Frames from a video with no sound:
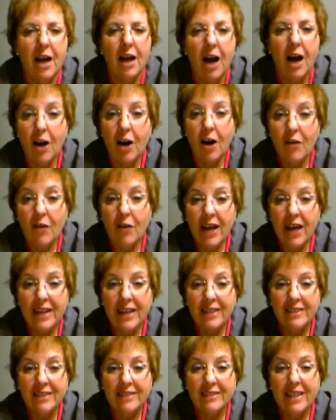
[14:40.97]
All right,
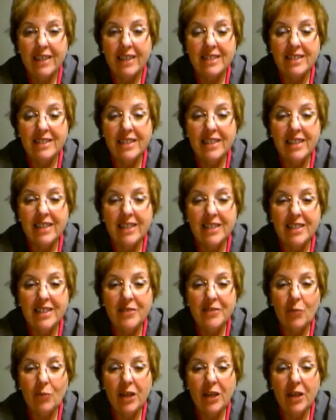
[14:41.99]
that's the end
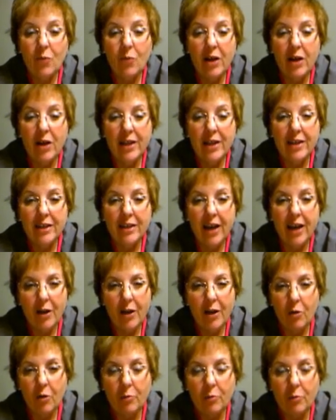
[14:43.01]
of week 1. I
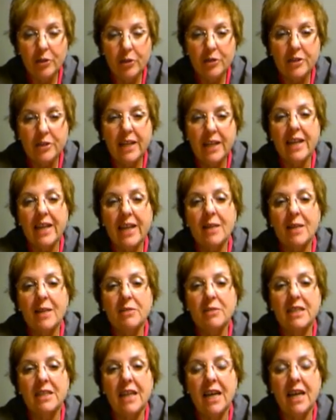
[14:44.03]
hope you're staying up
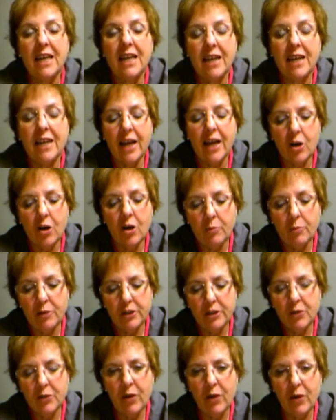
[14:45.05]
to date, and I hope you
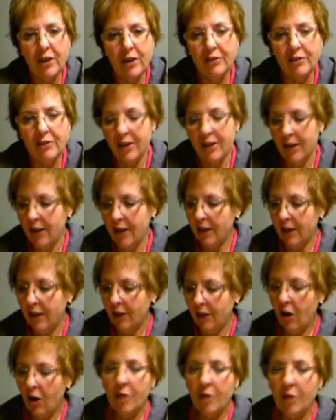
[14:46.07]
did well.
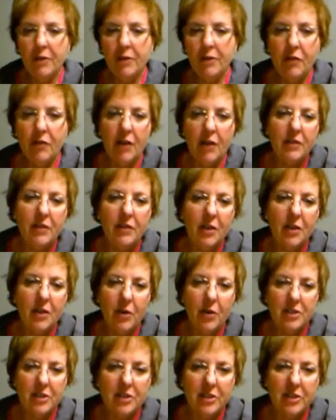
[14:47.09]
Call me if you have any
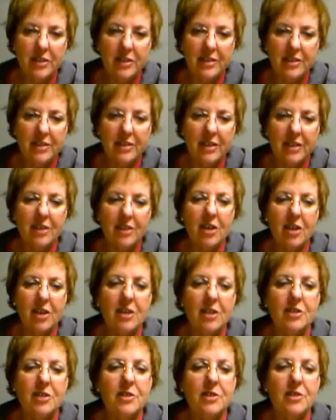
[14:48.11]
questions. I'll
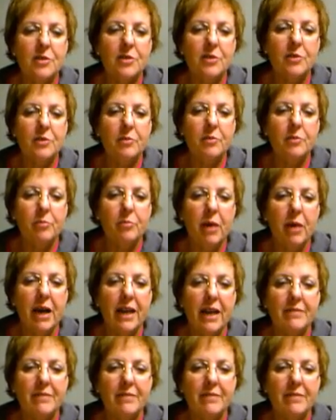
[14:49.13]
talk to you soon. Bye.